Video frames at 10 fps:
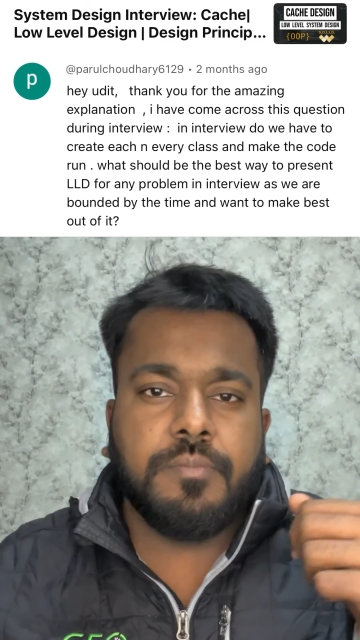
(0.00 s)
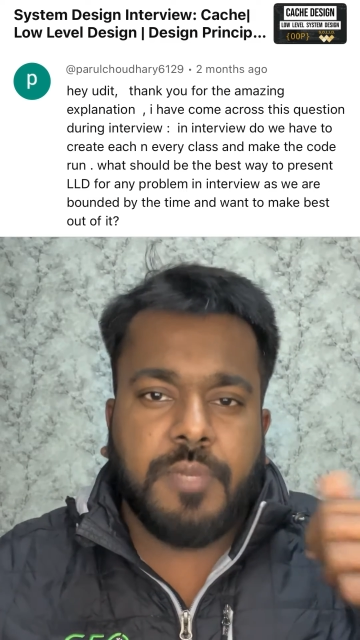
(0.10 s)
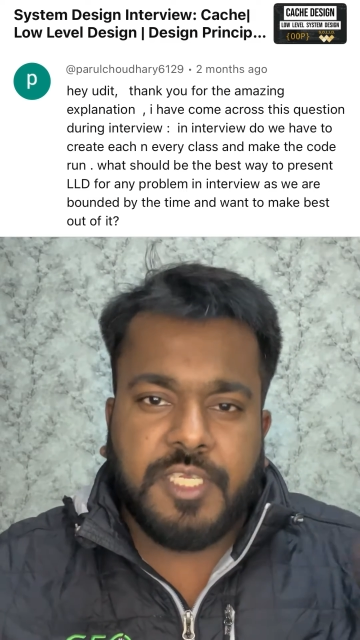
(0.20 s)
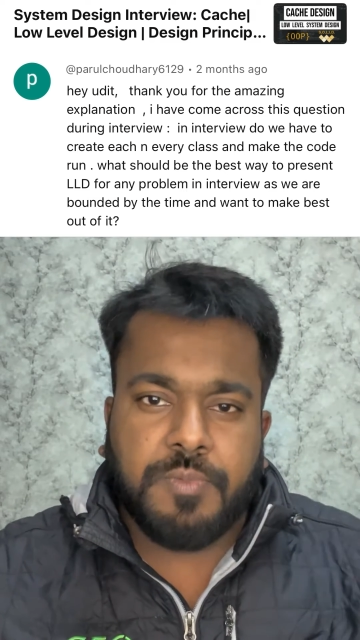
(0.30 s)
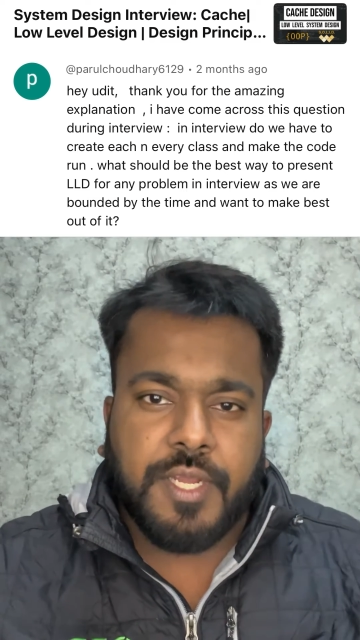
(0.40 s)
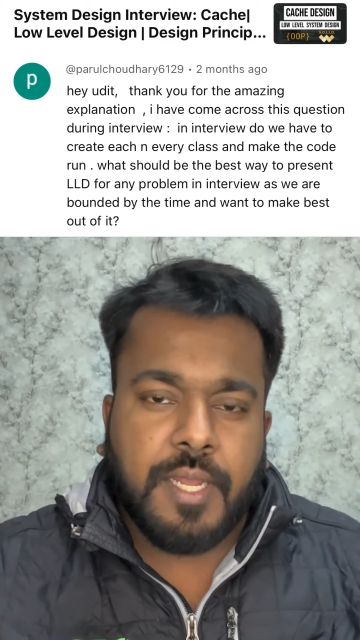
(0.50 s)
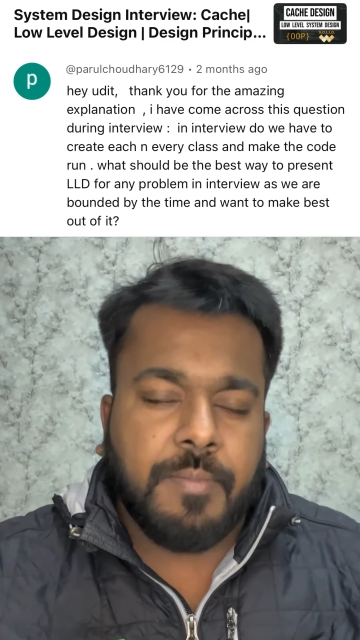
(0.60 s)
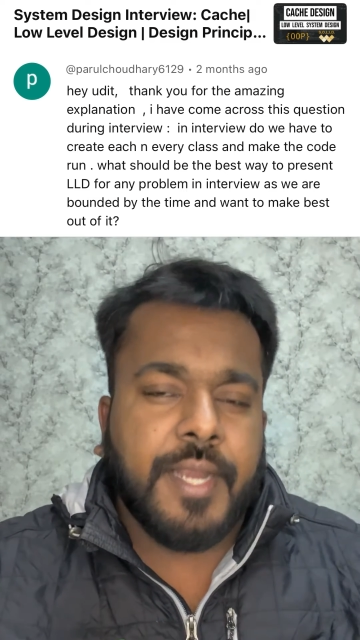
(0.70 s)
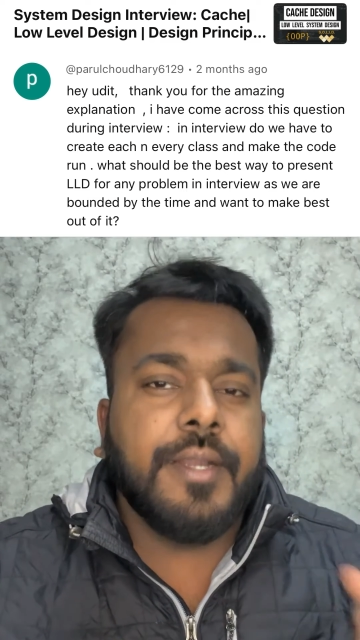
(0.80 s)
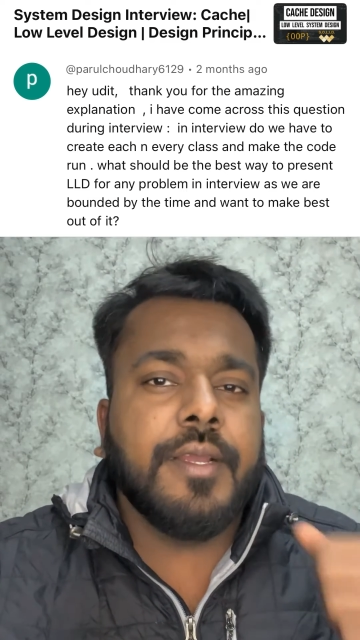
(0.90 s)
Please put a
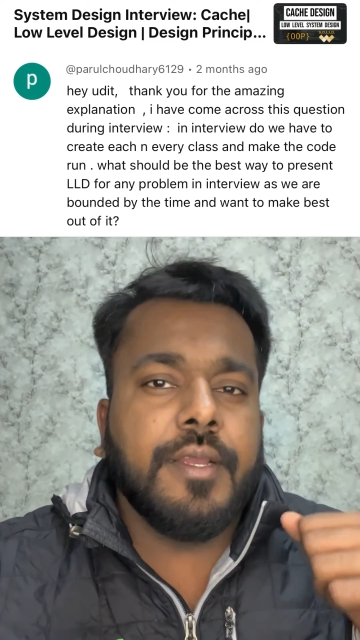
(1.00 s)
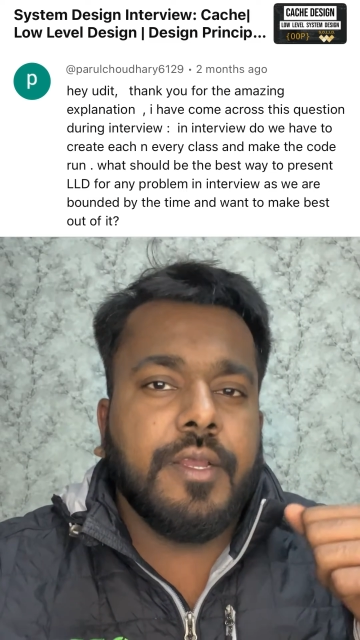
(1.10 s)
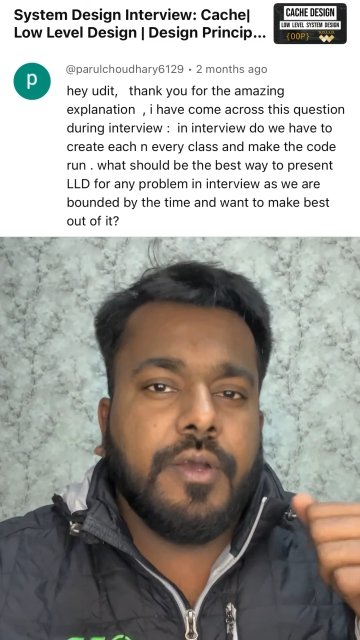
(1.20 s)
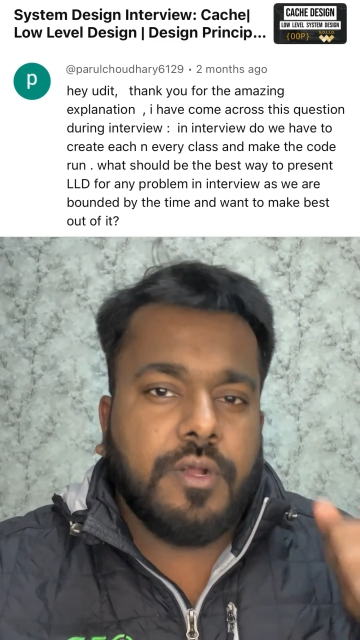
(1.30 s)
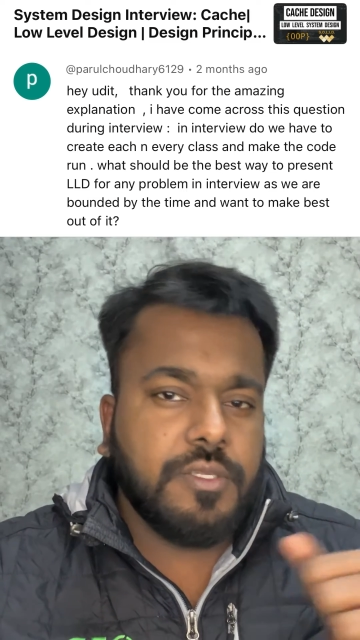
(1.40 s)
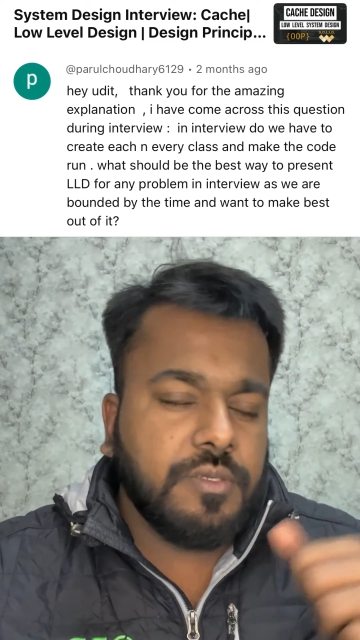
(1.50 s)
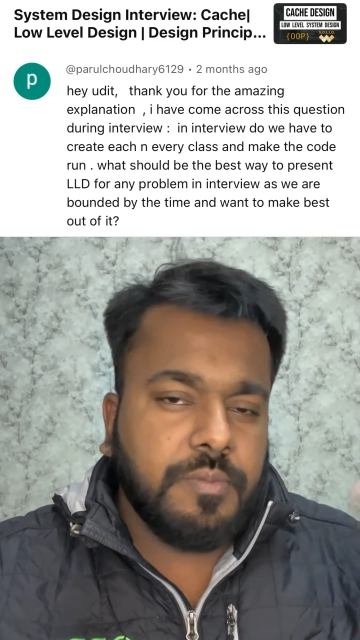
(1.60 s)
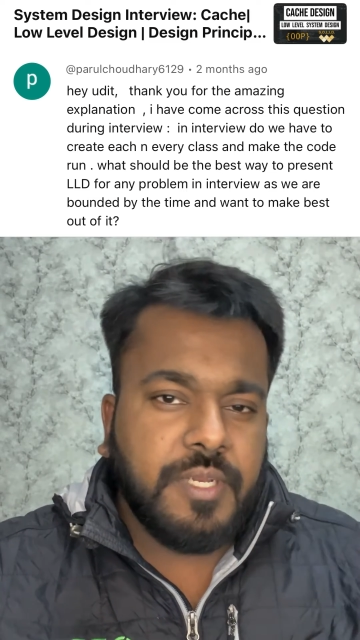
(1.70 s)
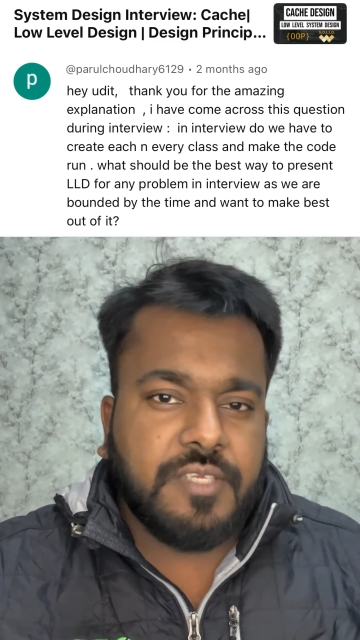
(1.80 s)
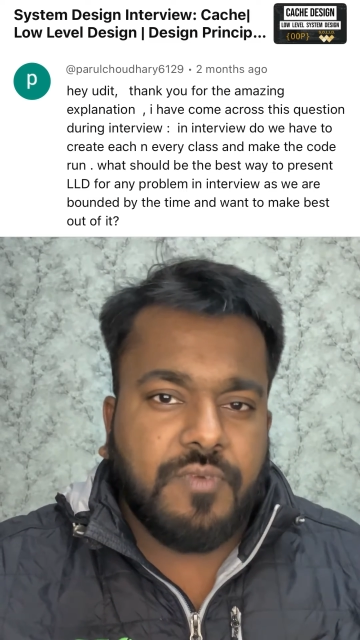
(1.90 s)
comment.
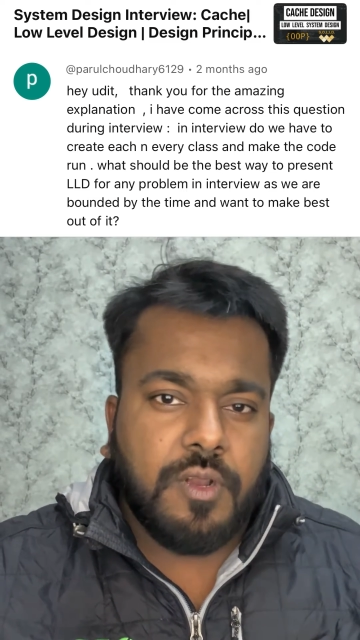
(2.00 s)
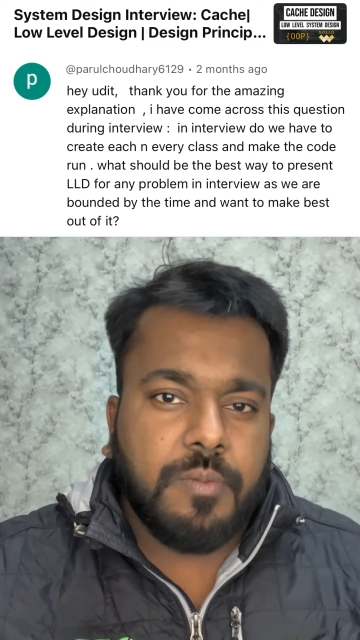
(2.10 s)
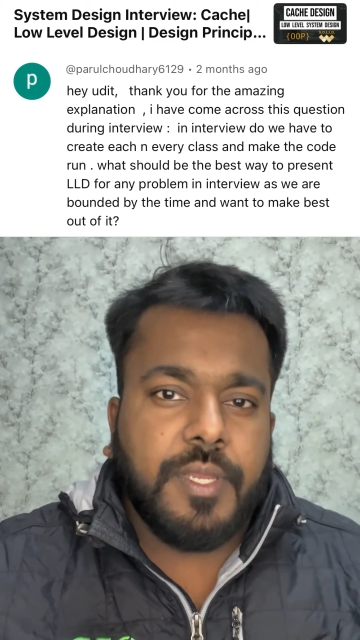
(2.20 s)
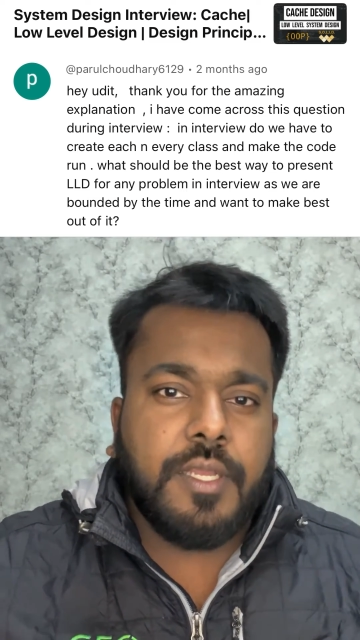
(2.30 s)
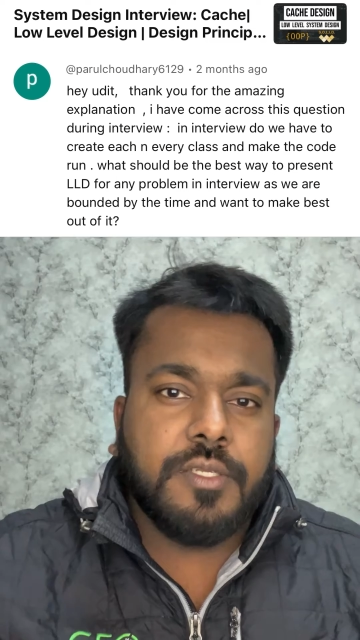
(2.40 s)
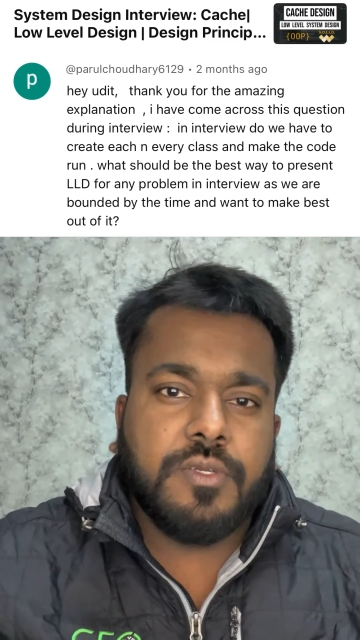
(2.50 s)
Also, please follow me